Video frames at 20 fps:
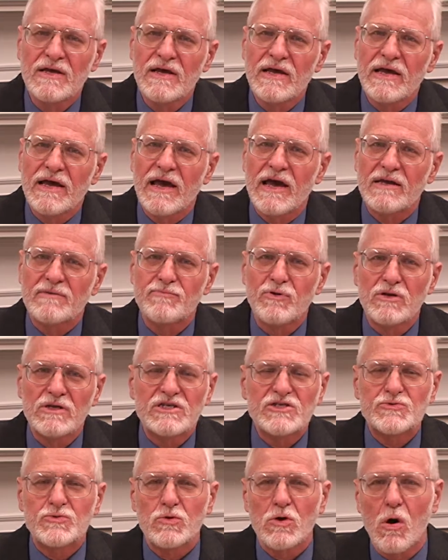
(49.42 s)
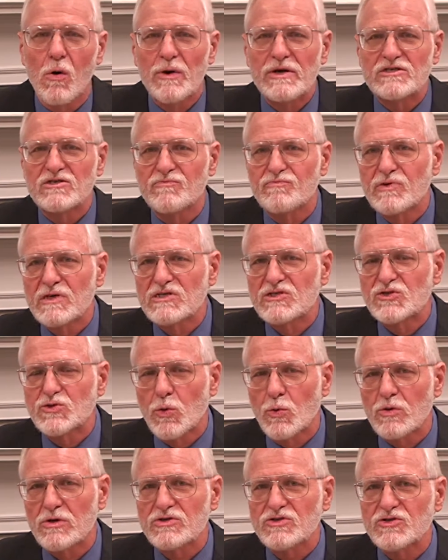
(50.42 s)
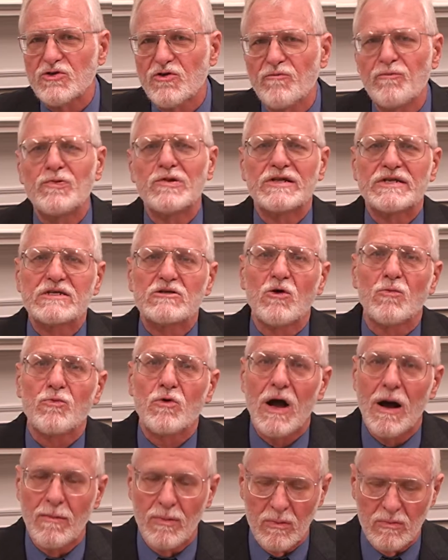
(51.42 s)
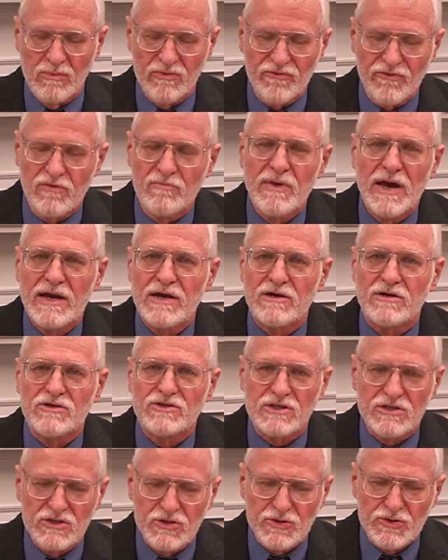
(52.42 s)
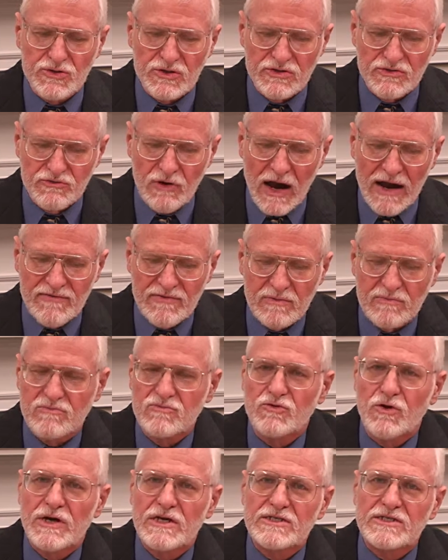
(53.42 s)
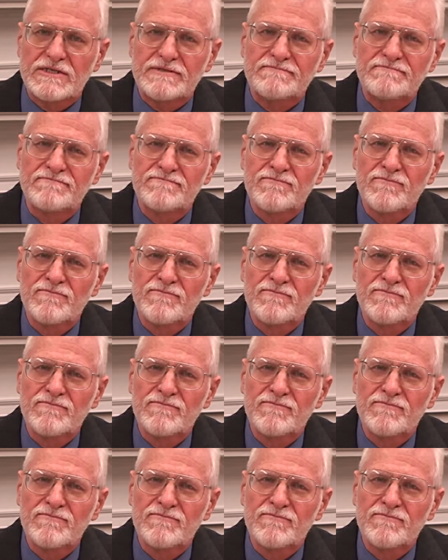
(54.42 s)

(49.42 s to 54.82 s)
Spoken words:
and police were always a big source of political problems for mayors. It used to drive them crazy.